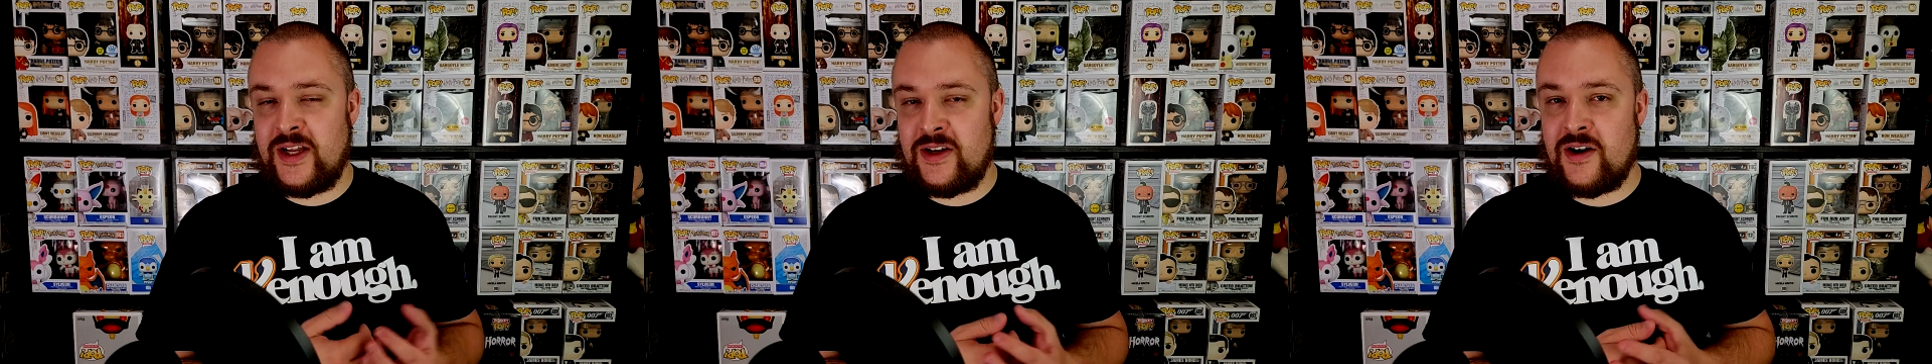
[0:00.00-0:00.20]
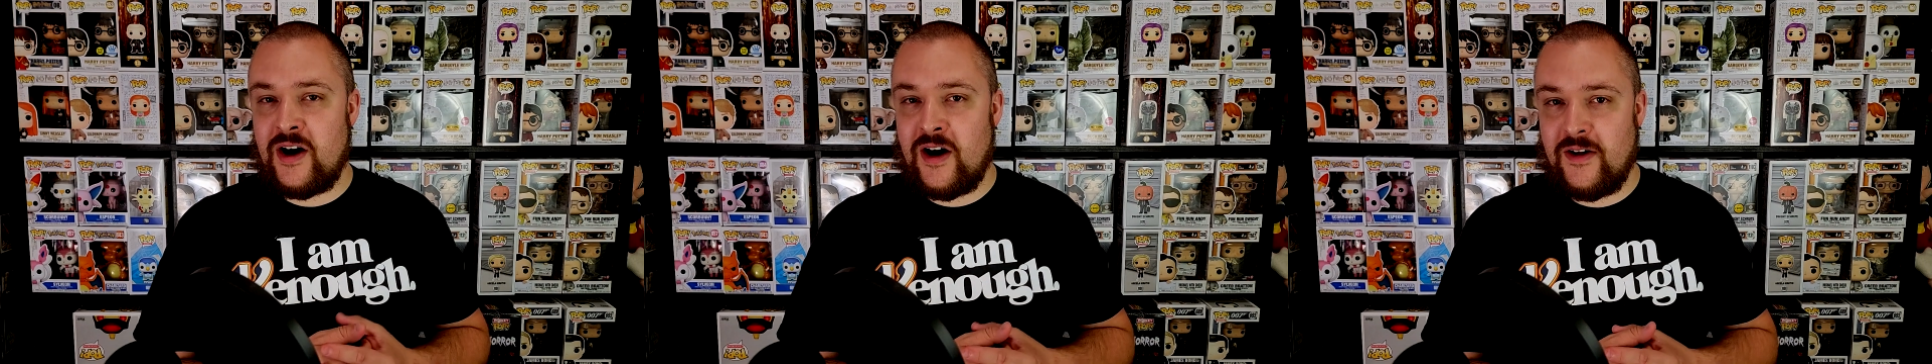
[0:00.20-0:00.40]

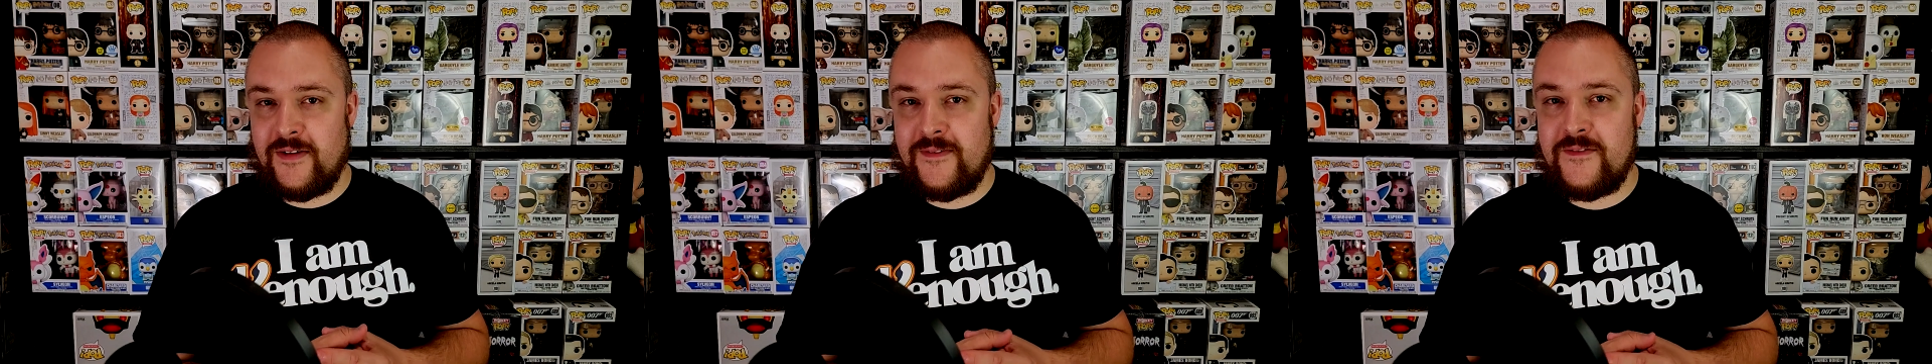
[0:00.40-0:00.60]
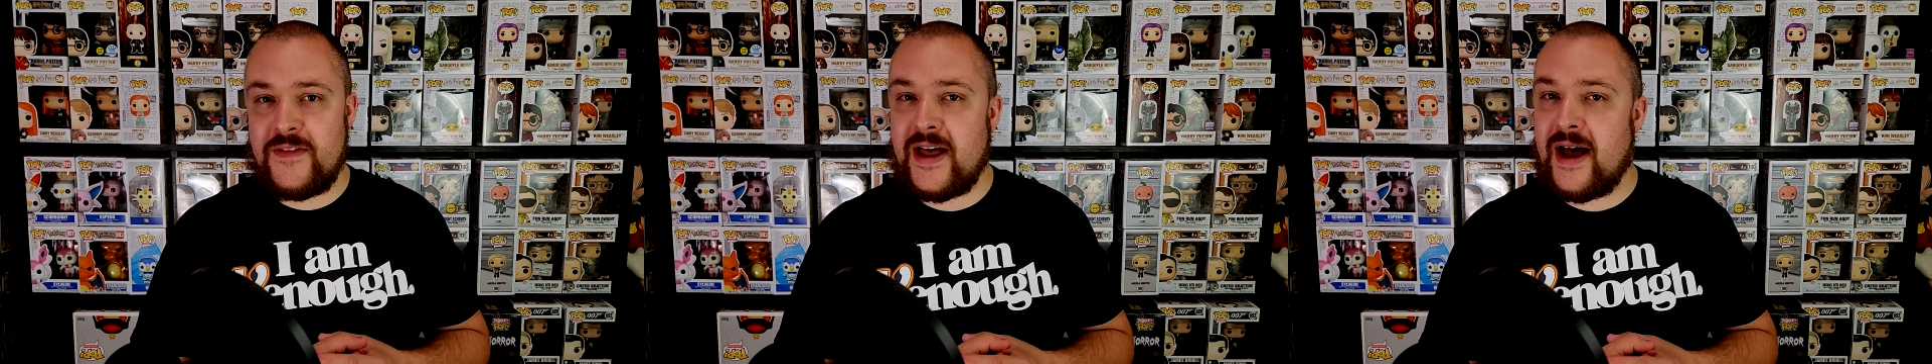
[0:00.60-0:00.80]
in all
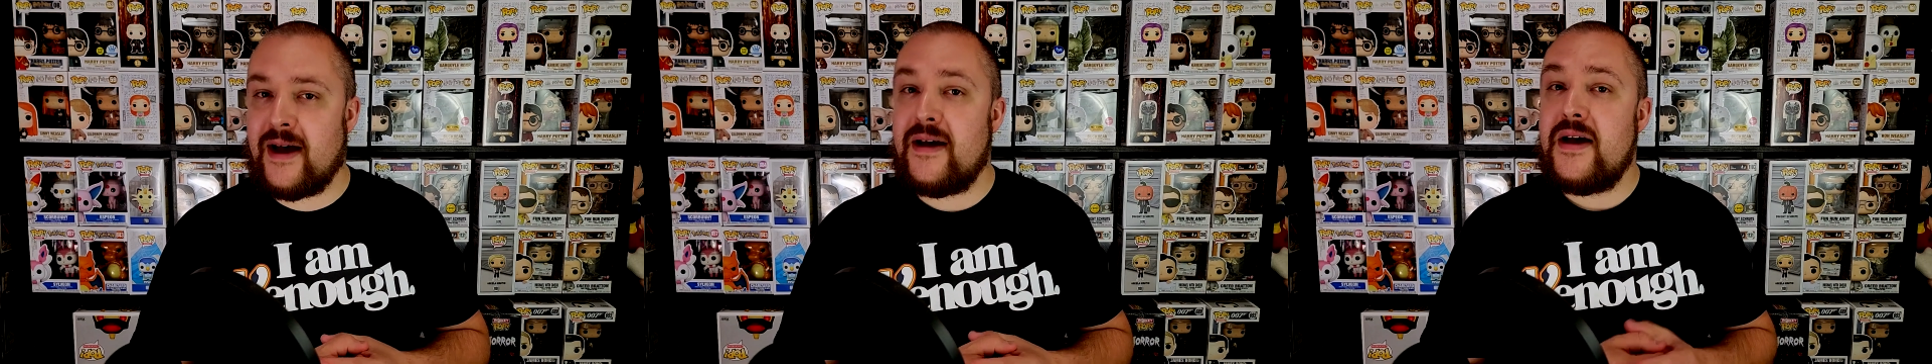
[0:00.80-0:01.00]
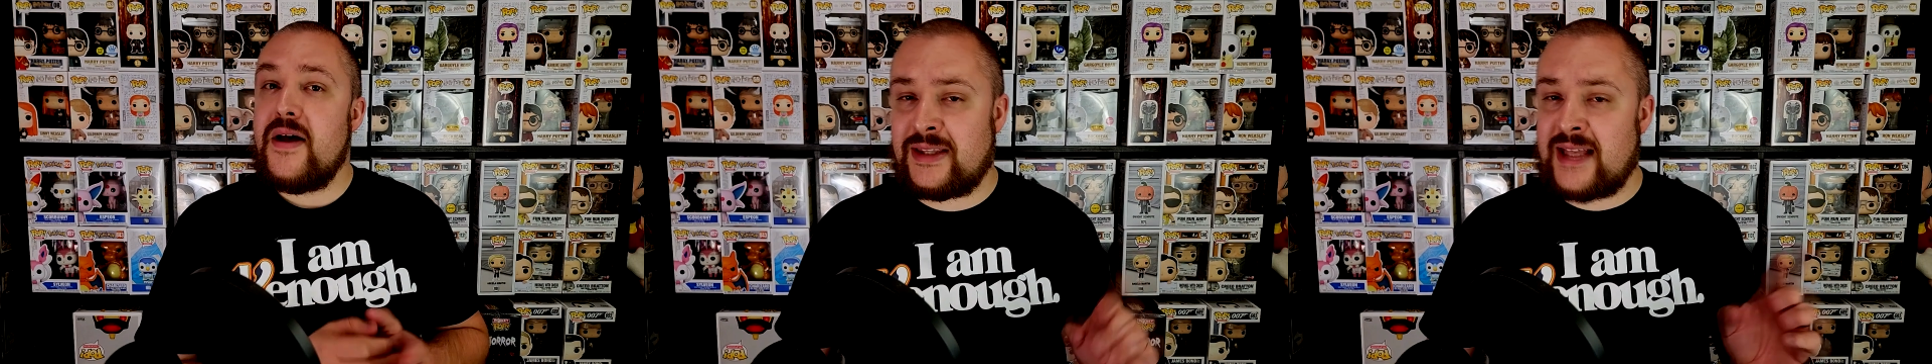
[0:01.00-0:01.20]
of that.
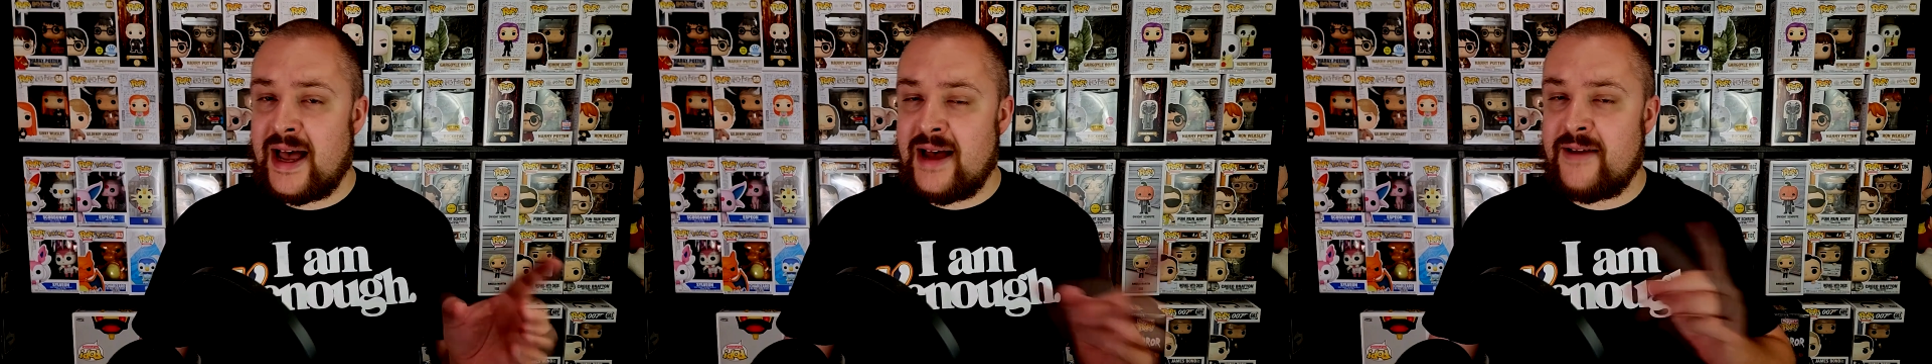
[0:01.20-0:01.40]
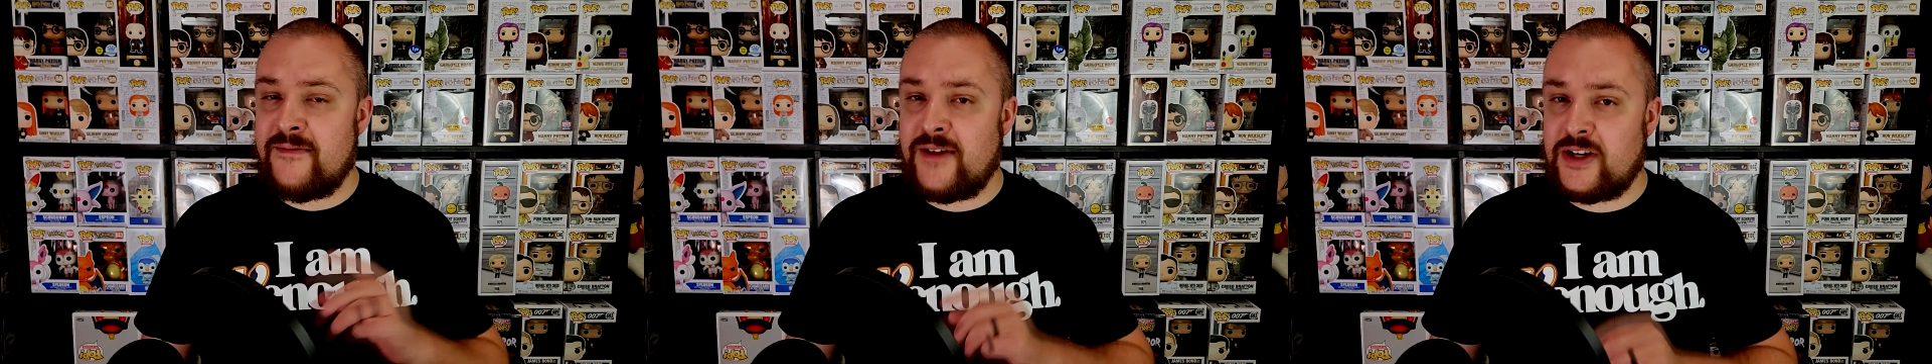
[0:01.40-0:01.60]
But
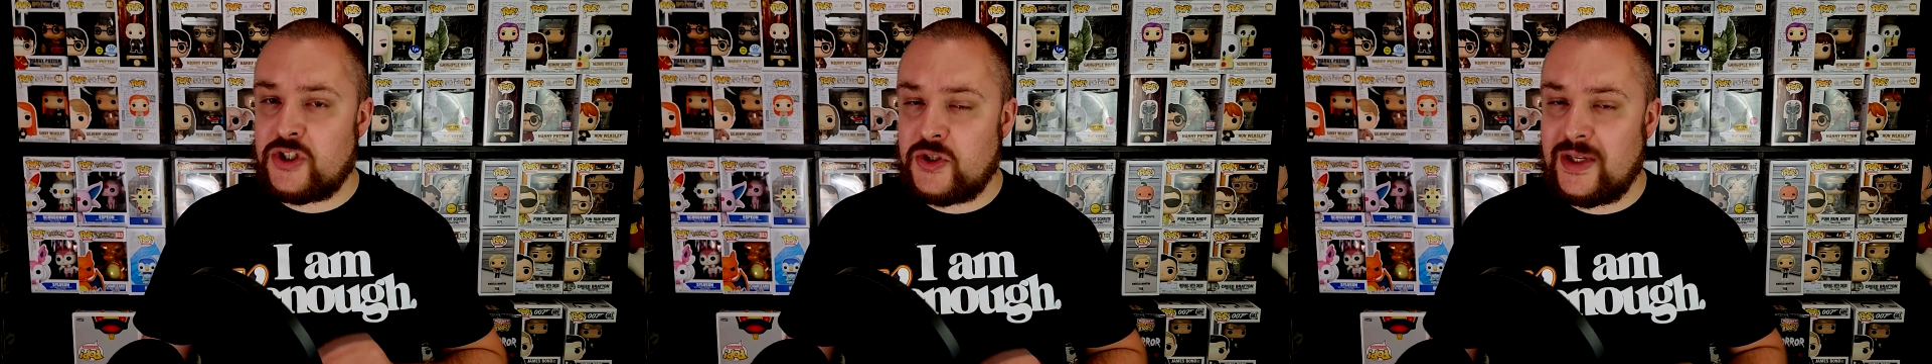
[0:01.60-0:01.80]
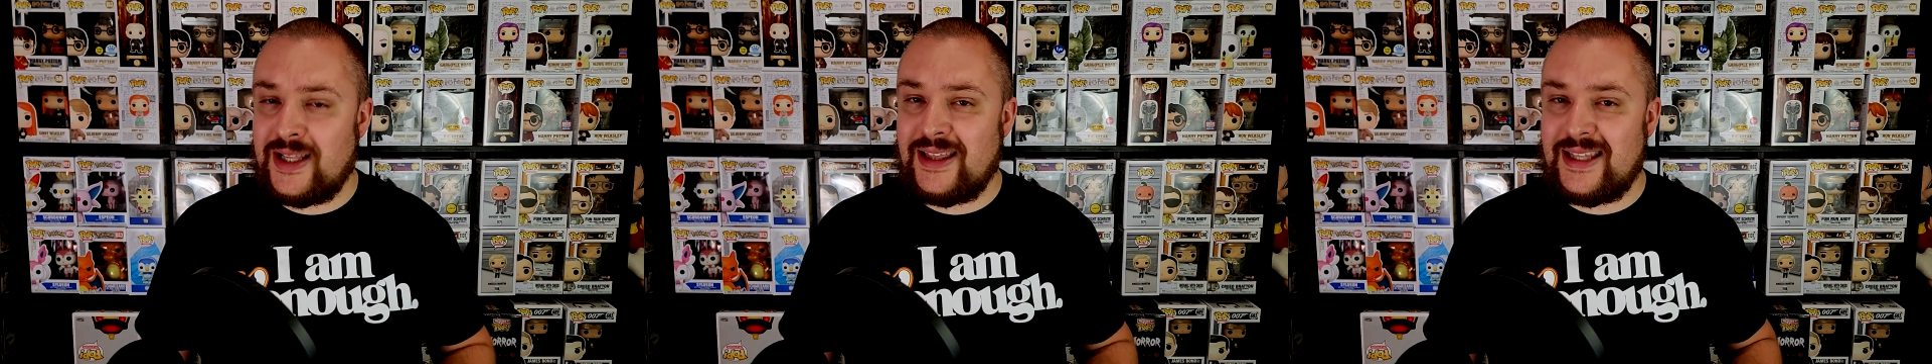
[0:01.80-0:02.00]
that
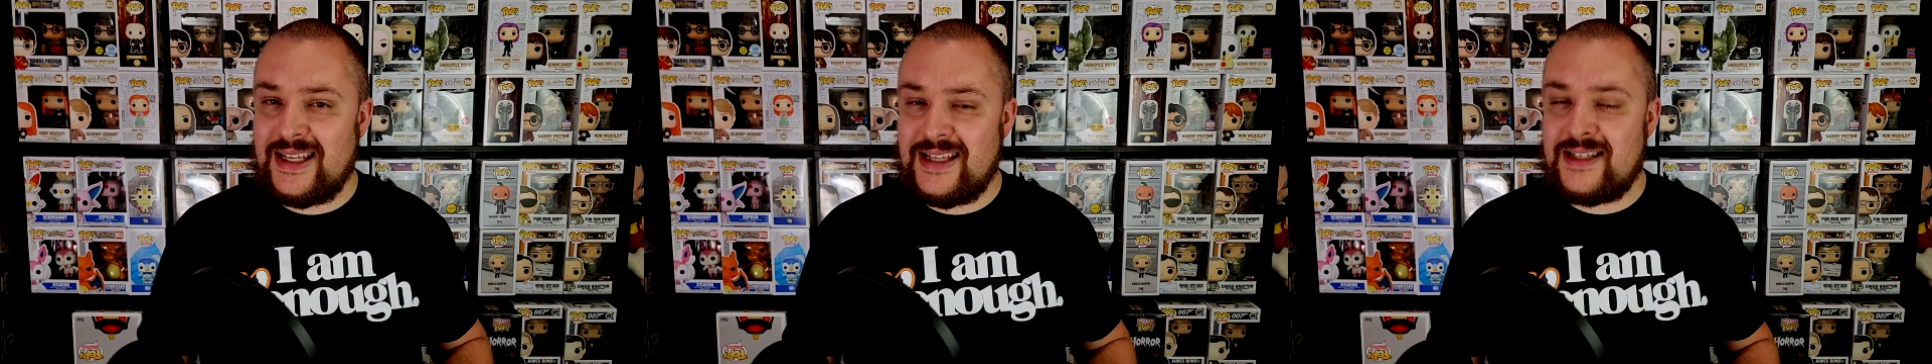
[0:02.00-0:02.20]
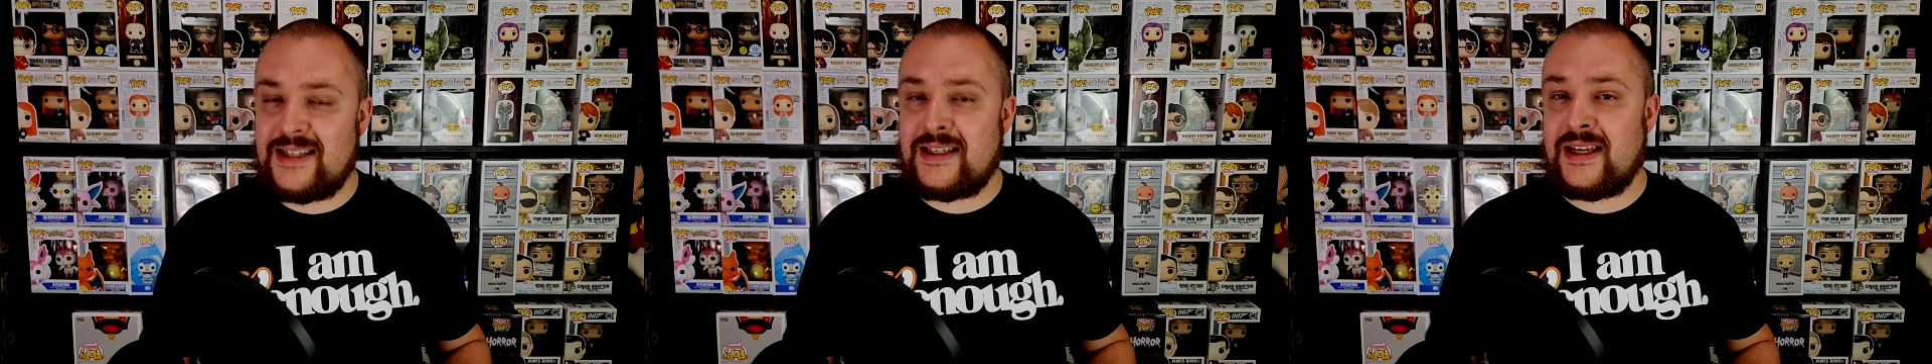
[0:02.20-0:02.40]
eventually
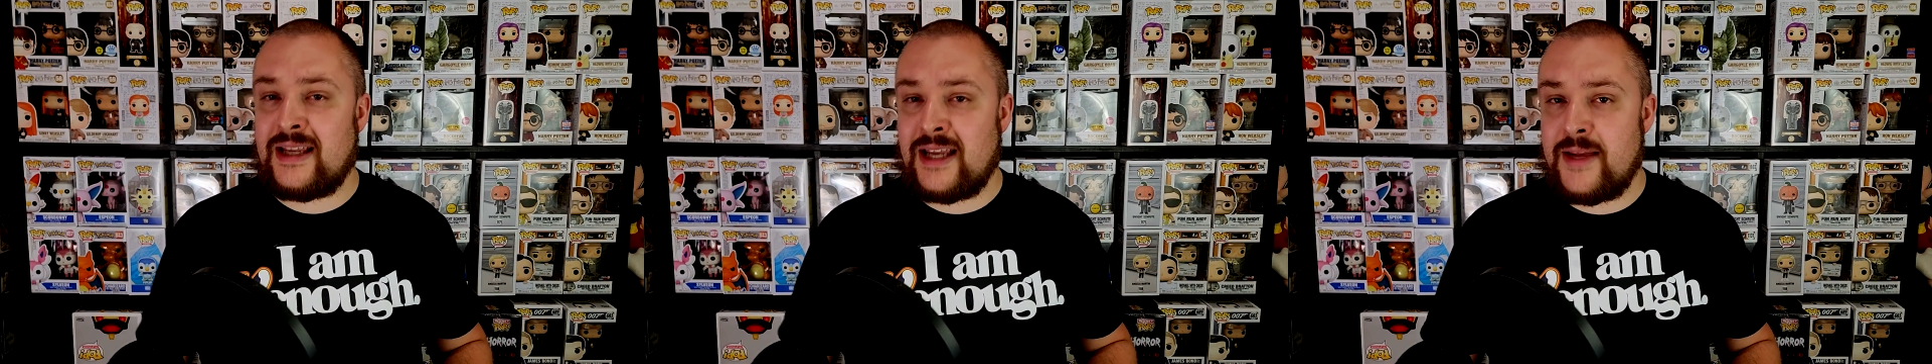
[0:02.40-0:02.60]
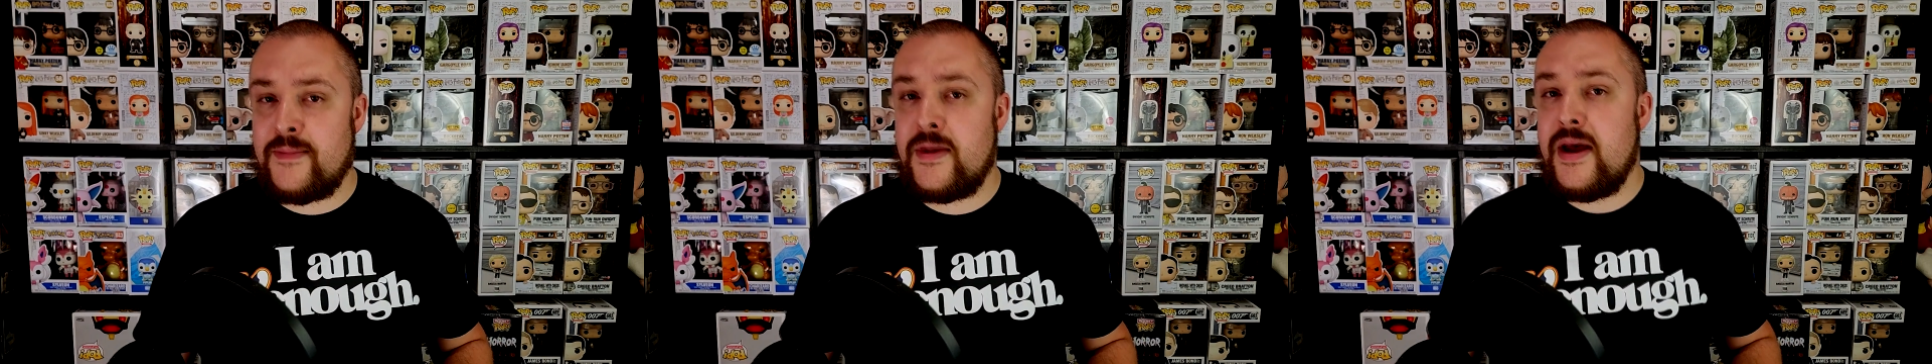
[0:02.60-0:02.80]
leads to
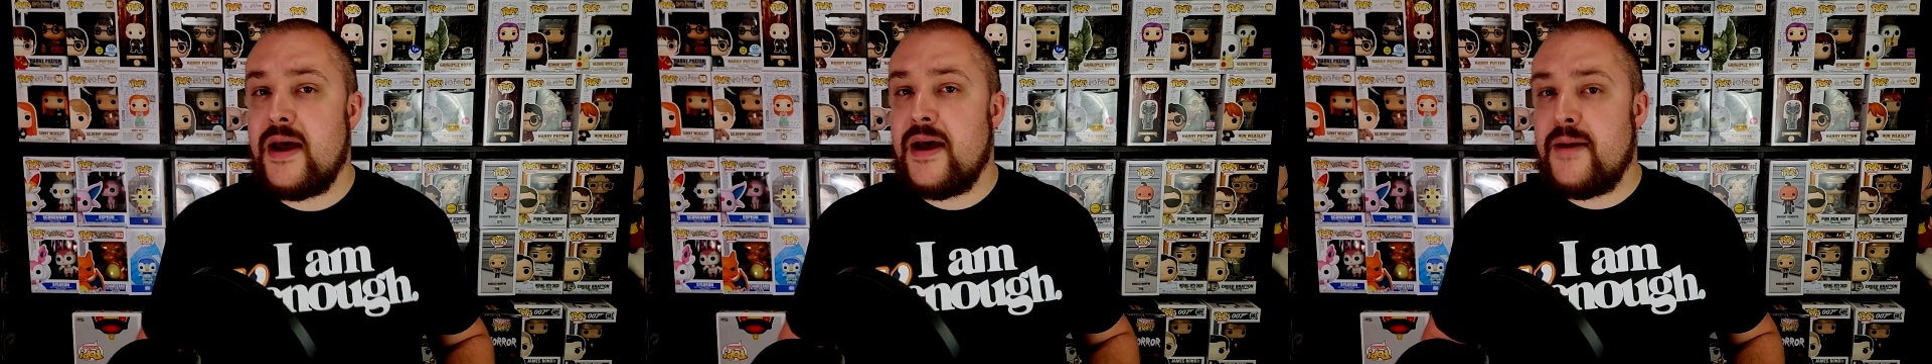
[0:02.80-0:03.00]
him